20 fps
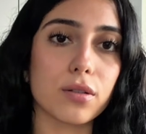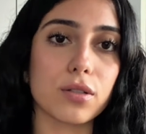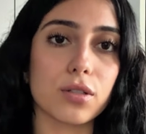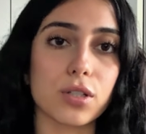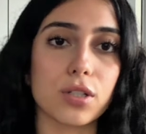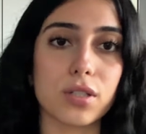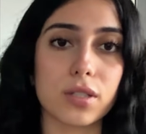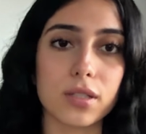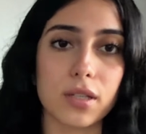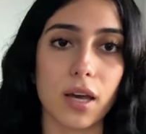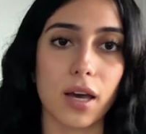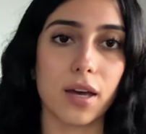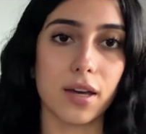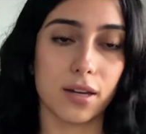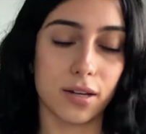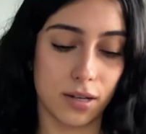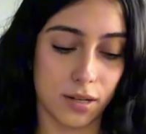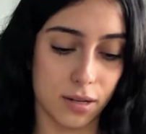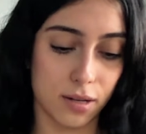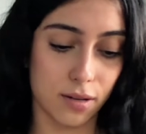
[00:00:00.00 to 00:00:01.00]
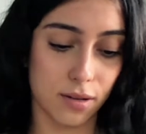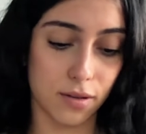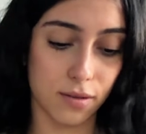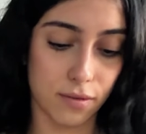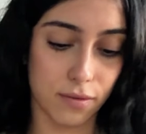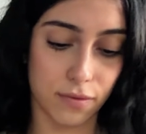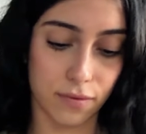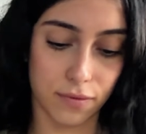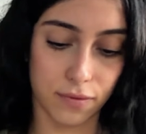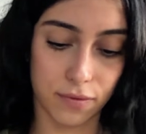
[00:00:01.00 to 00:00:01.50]
Just kind of,
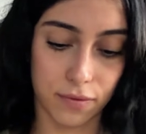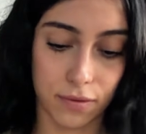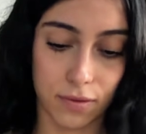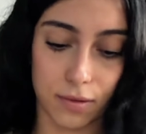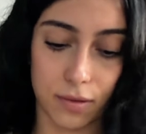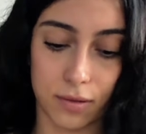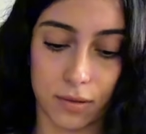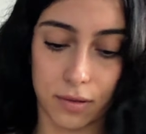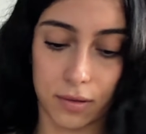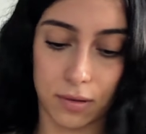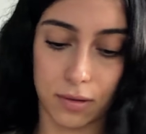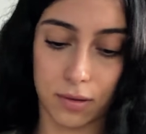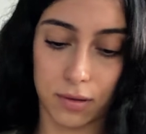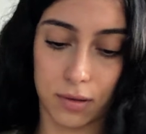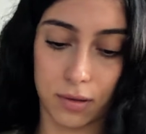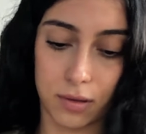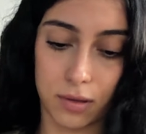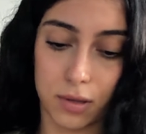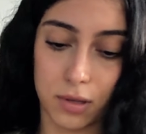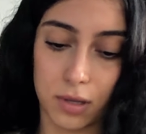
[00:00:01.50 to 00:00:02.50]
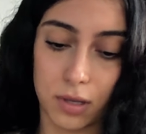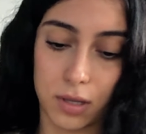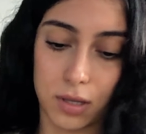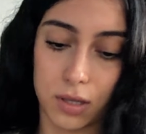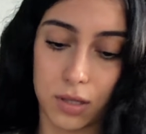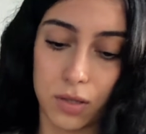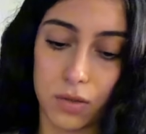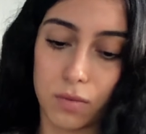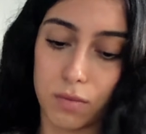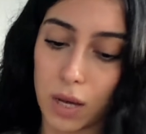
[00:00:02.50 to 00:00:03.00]

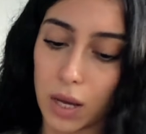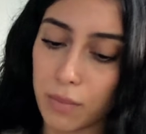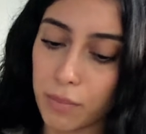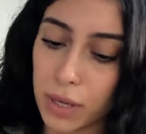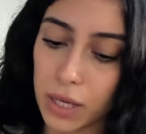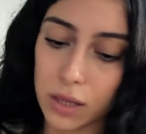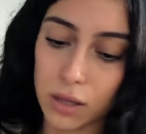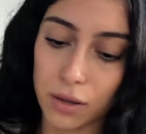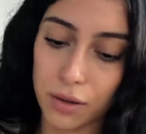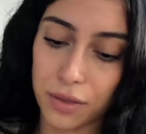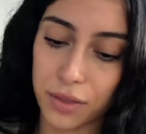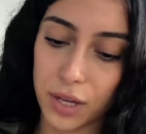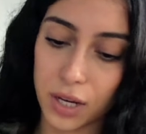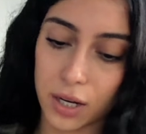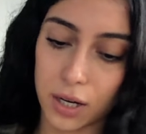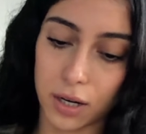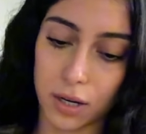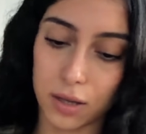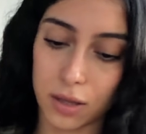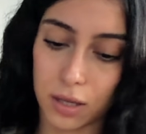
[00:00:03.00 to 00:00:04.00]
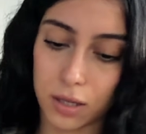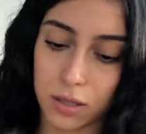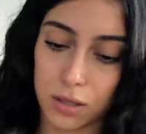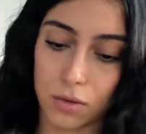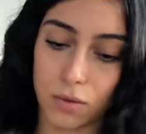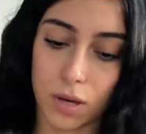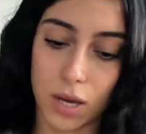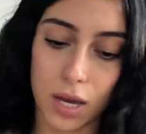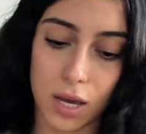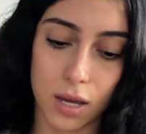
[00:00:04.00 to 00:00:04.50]
this one might be a little thicker, and that's
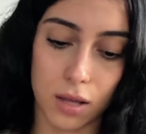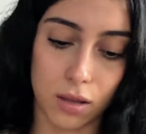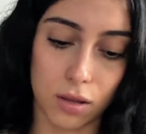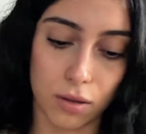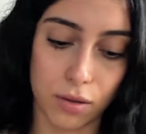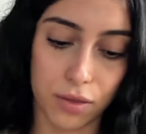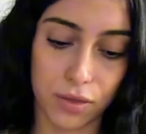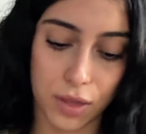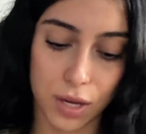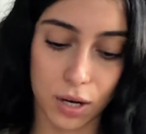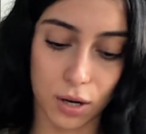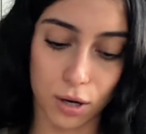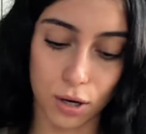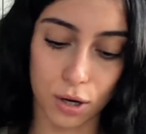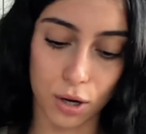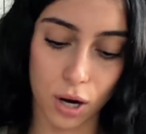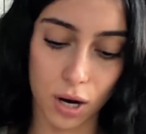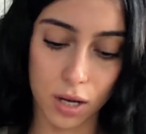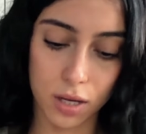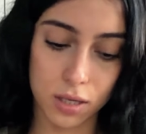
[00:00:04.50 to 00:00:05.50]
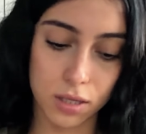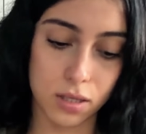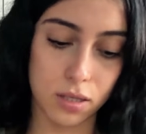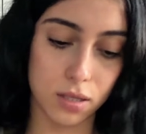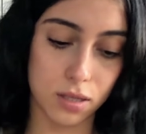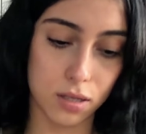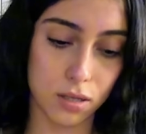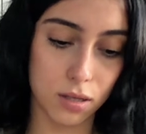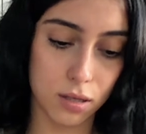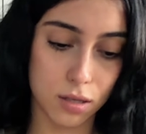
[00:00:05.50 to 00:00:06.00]
okay. A little thicker crust.